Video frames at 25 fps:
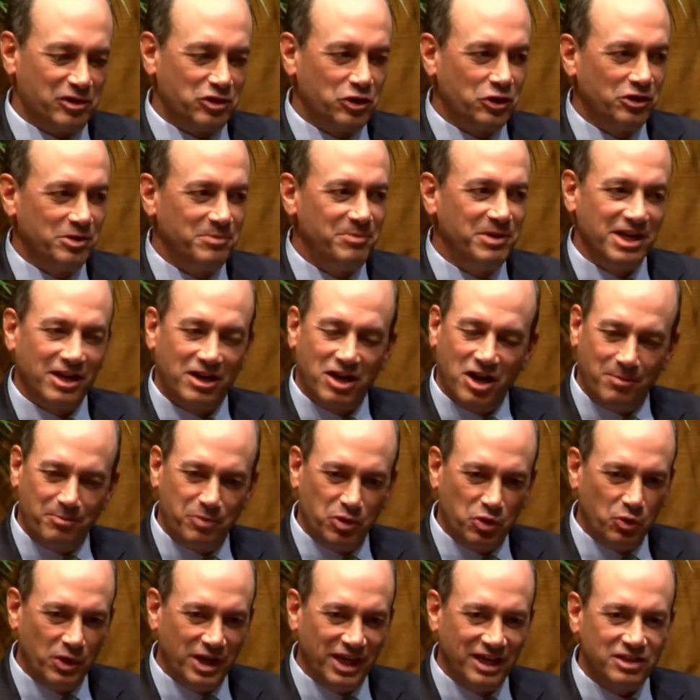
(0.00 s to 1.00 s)
Could be a
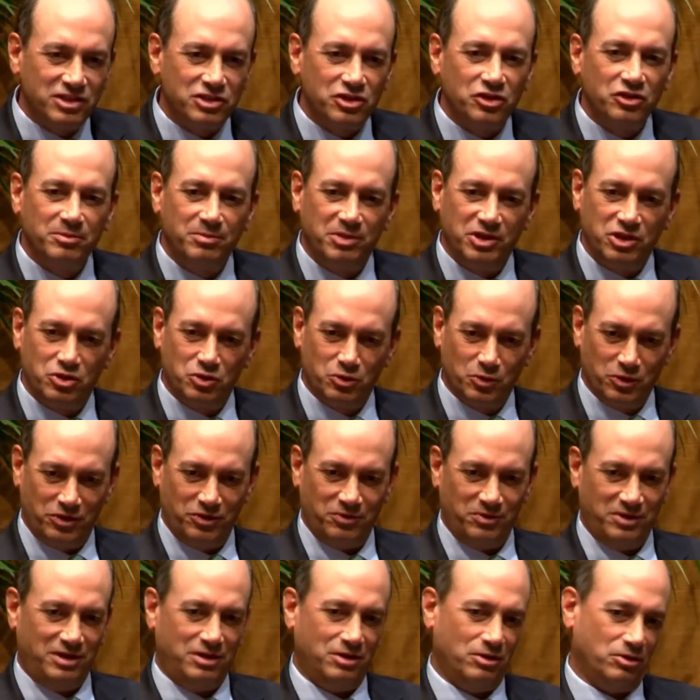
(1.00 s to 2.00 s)
couple weeks, could be 2 or
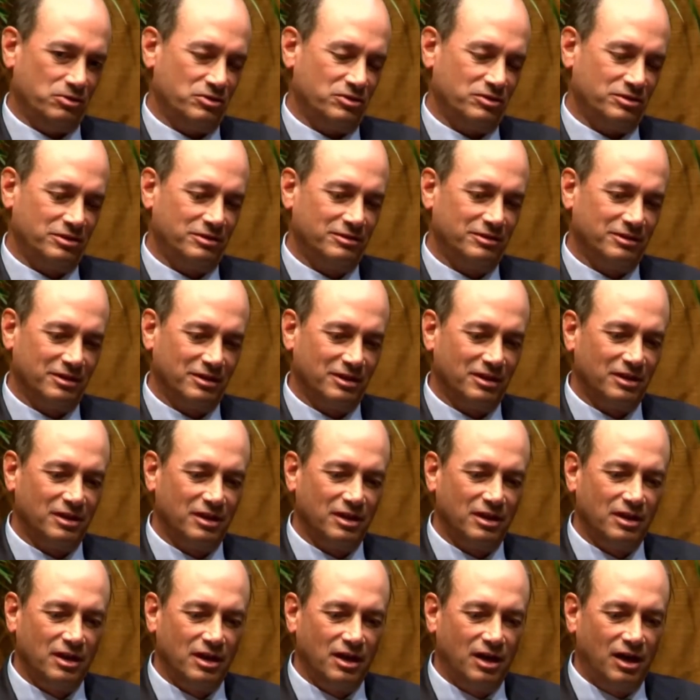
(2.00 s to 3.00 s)
3 years.
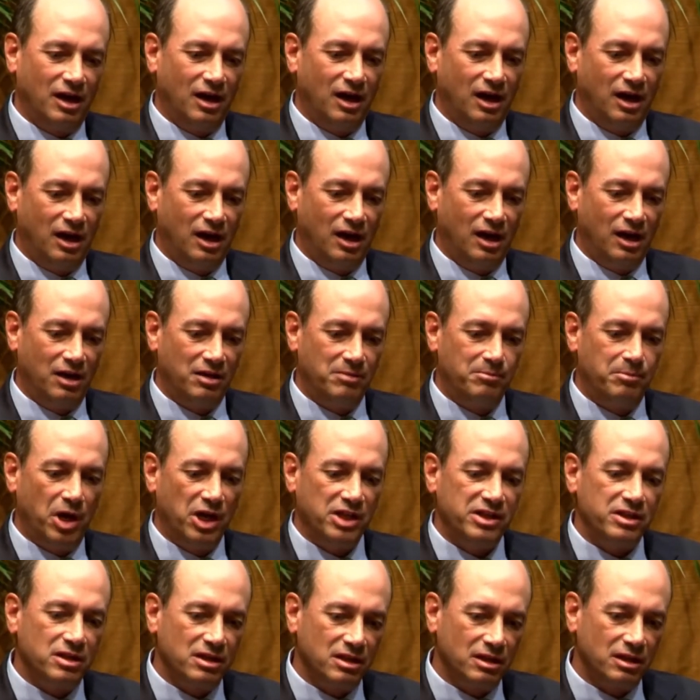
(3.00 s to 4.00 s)

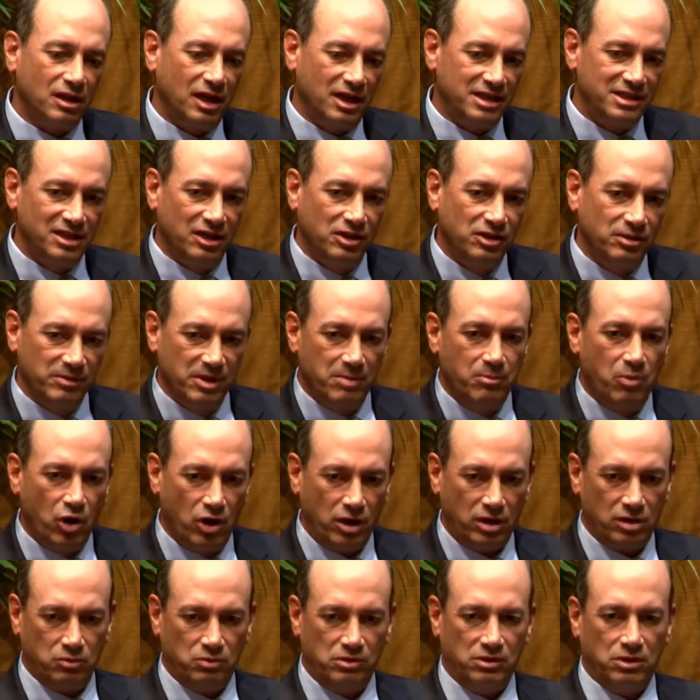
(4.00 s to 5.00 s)
But I tell them the
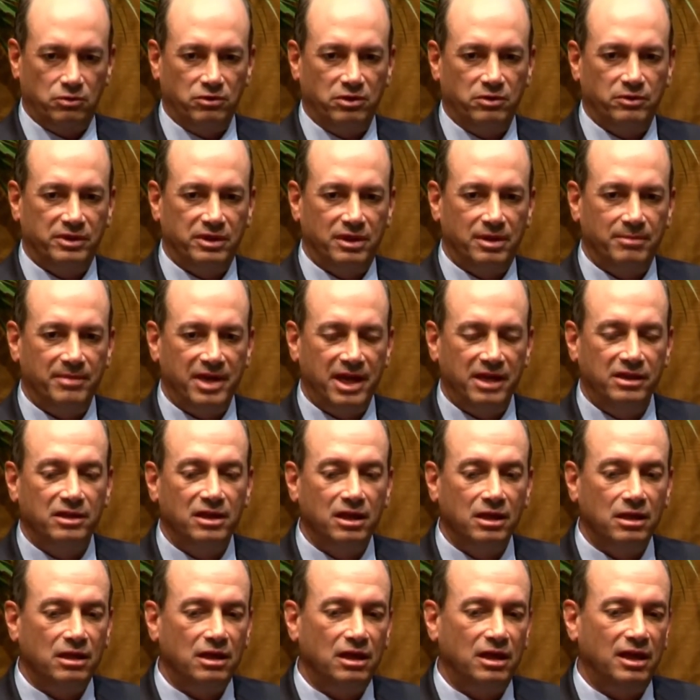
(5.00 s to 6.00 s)
market will agree with them.
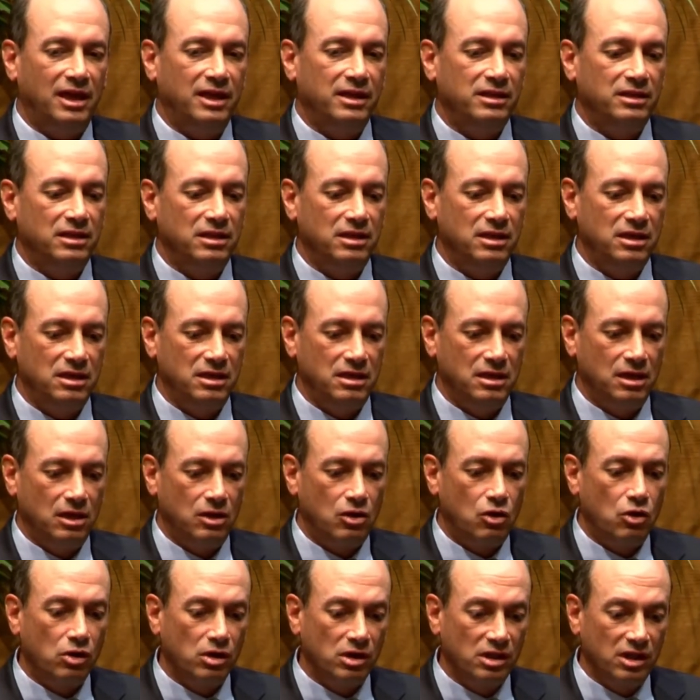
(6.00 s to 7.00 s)
And the
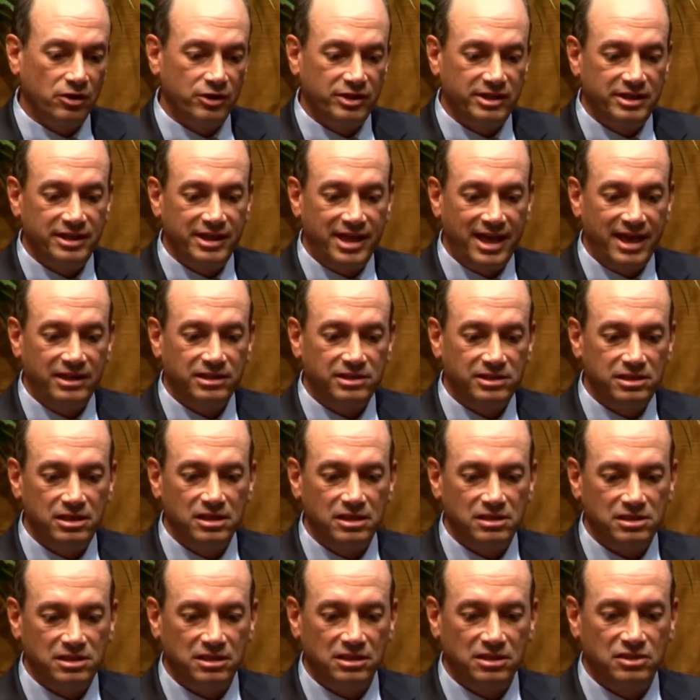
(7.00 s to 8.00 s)
corollary to that is
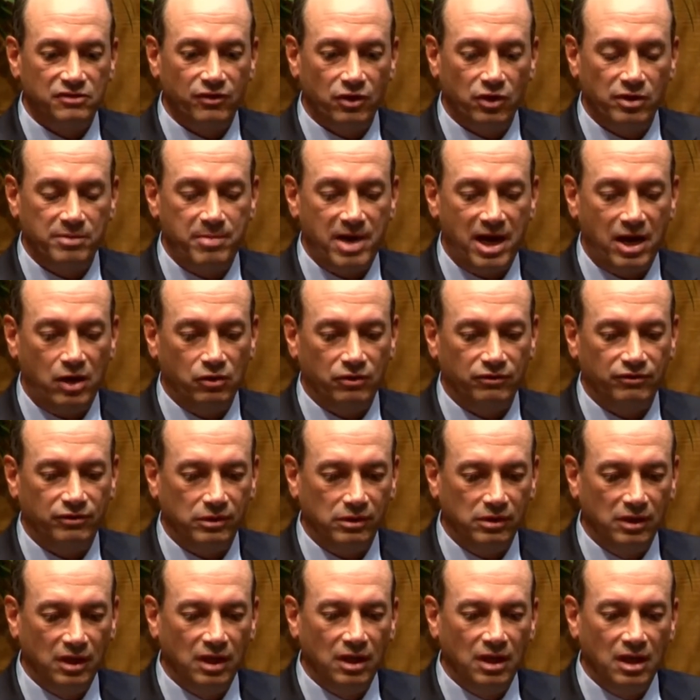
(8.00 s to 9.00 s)
this, and it's very
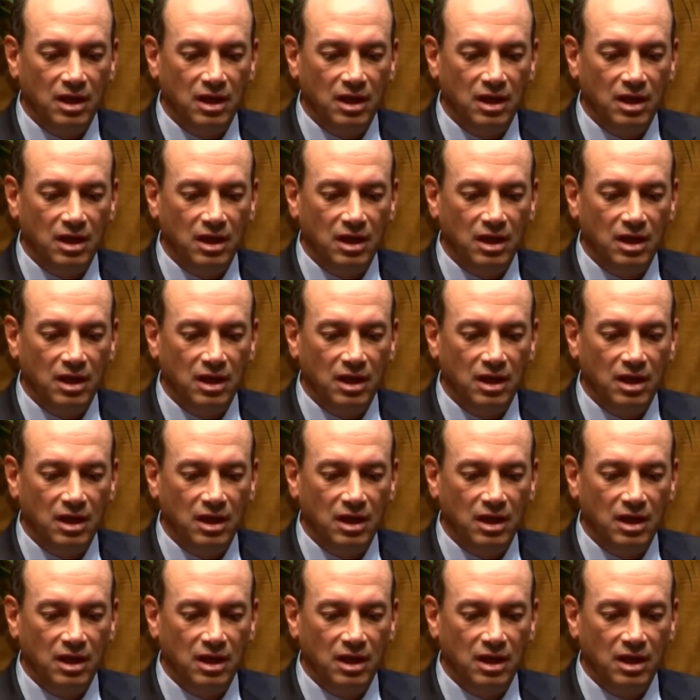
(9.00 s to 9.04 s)
powerful.